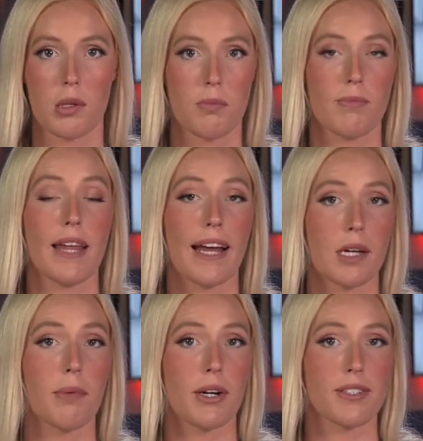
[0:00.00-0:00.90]
the, that
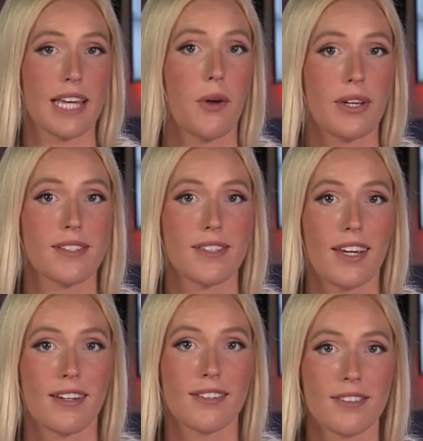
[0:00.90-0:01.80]
Cabarrus Harris County has
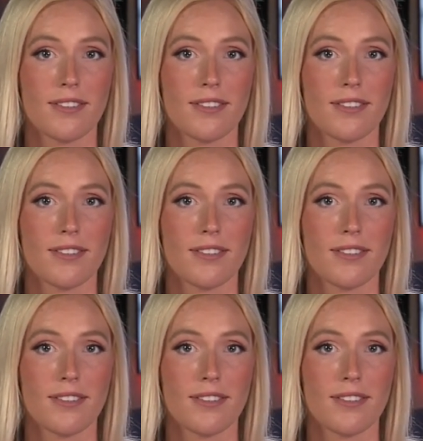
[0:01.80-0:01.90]
seen.